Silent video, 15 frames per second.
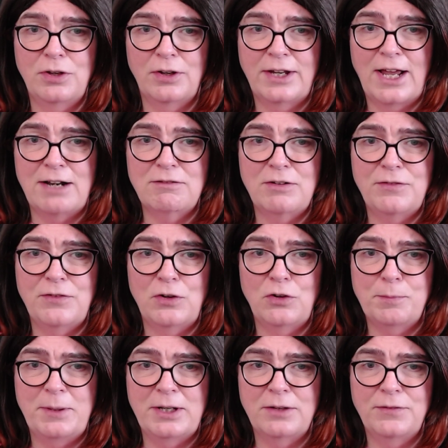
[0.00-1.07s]
Gallery view,
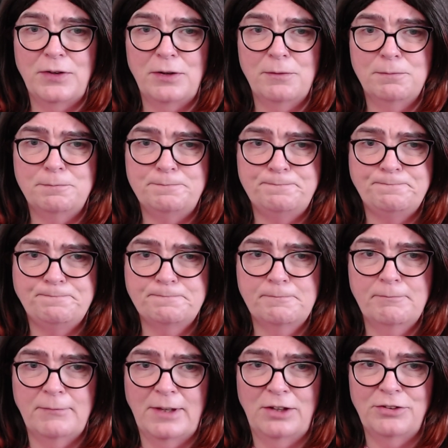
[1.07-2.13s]
speaker view,
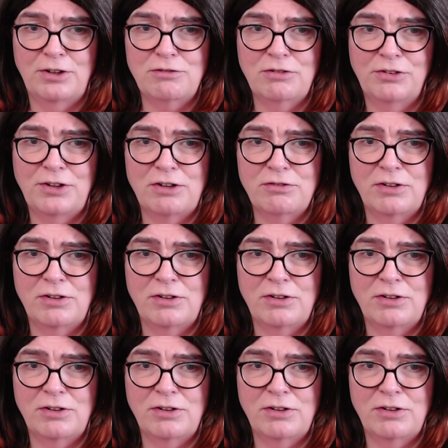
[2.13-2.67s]
etc., etc.